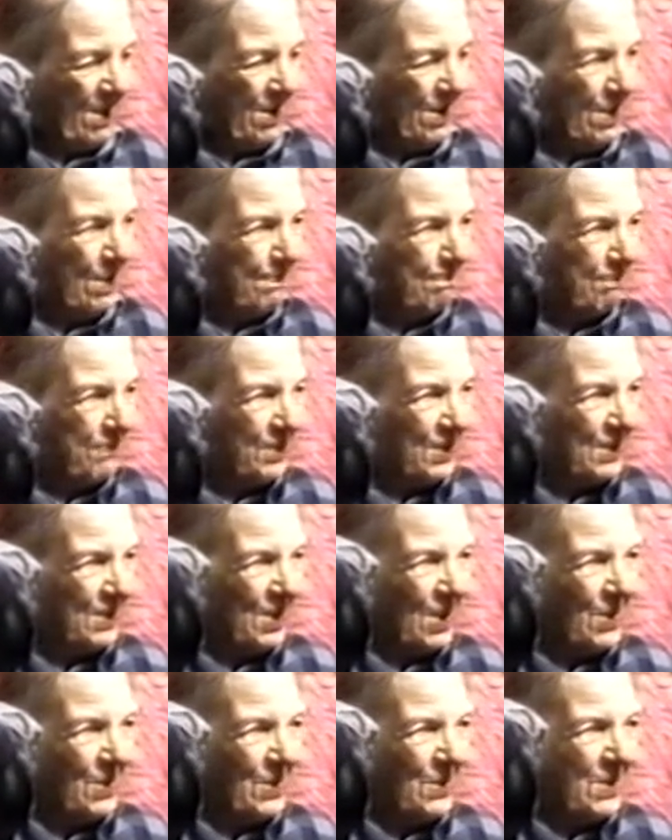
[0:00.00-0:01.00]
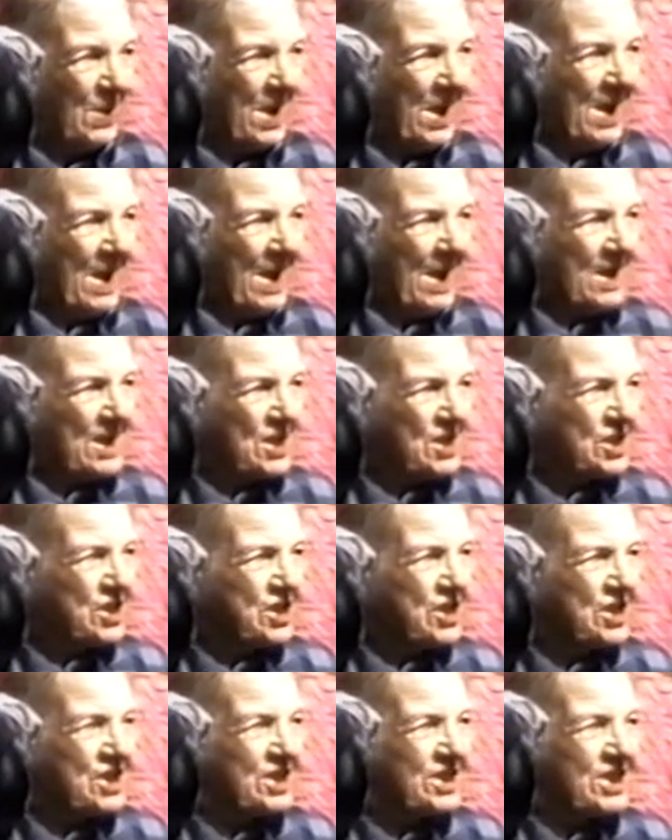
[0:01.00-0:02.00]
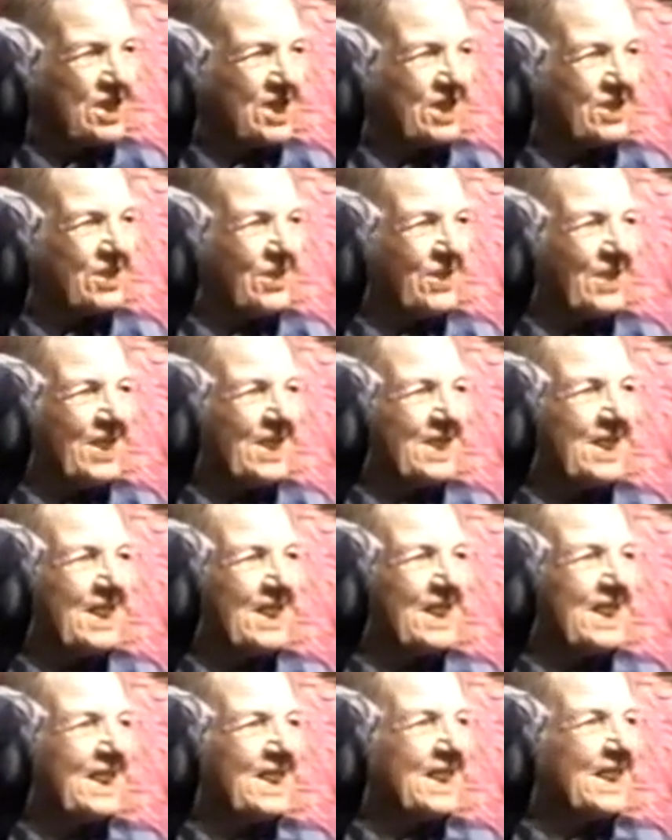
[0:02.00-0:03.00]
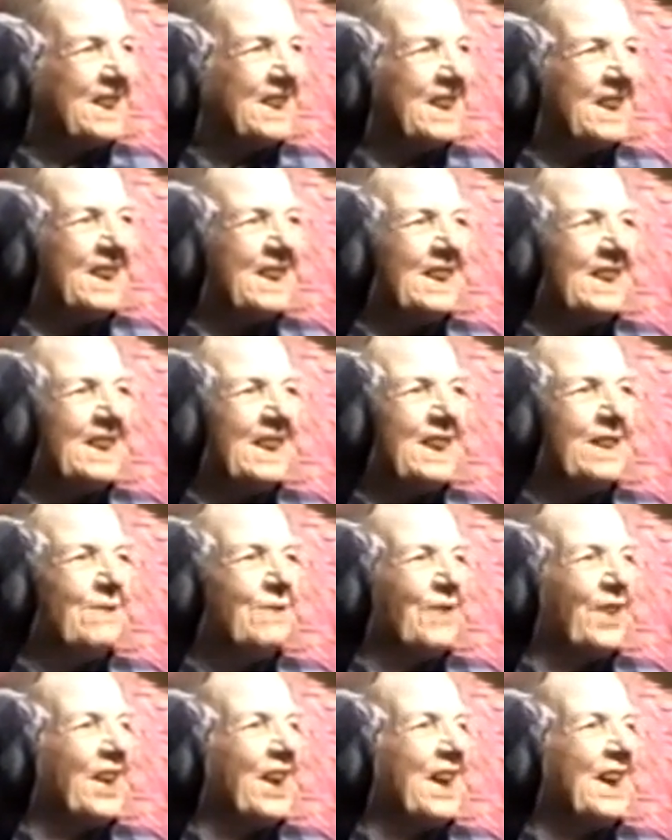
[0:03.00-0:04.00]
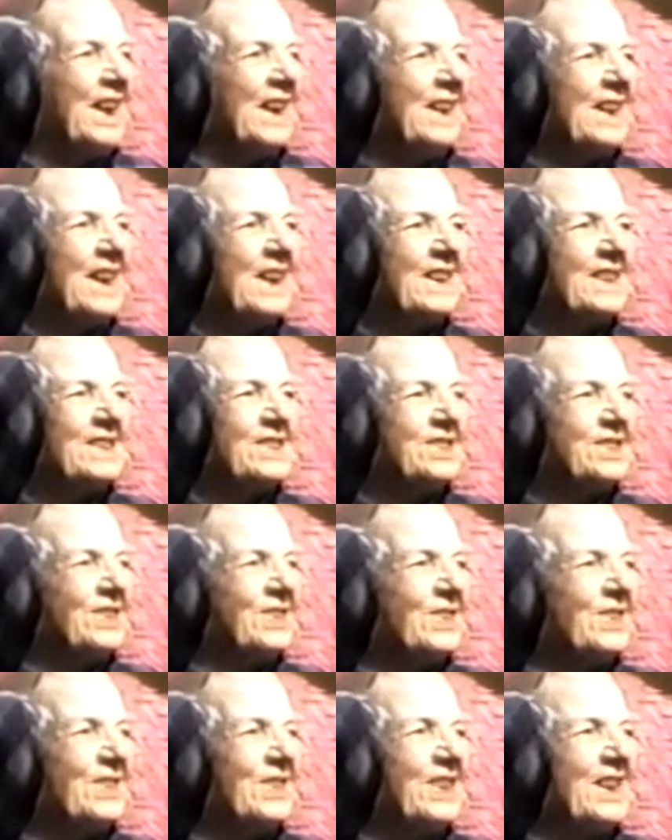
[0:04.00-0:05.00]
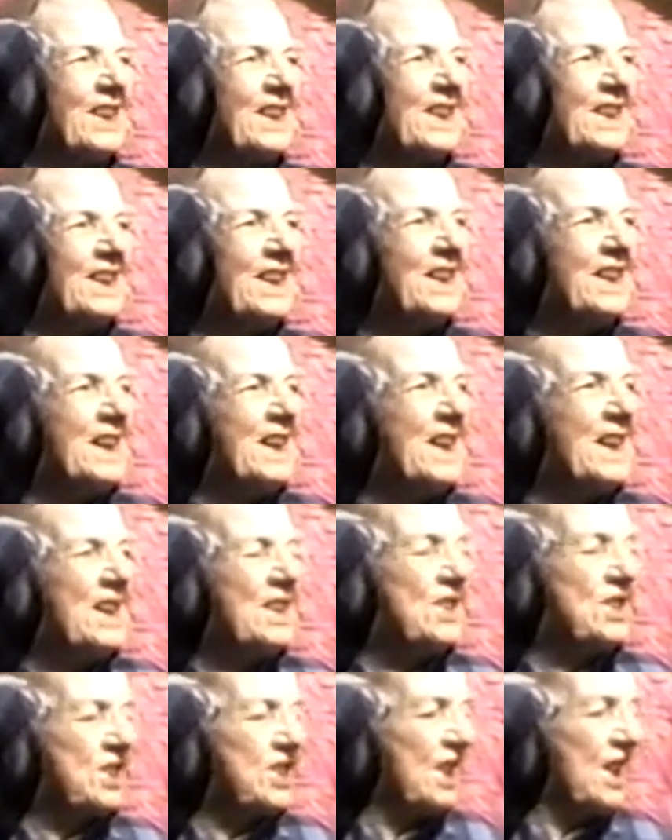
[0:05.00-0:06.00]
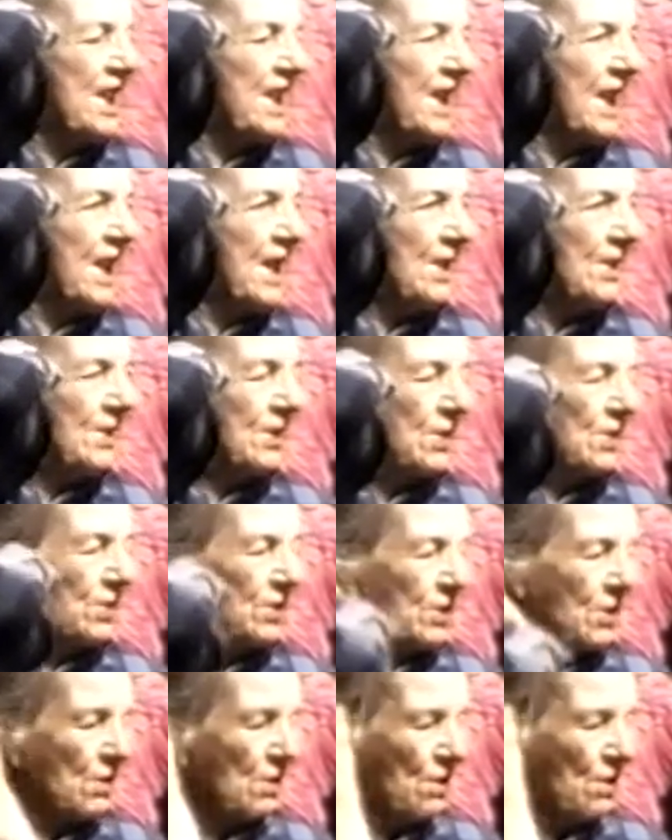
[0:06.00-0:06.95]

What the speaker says: up, you know. And she said Granddaddy, Levi, as her daddy, sat down on a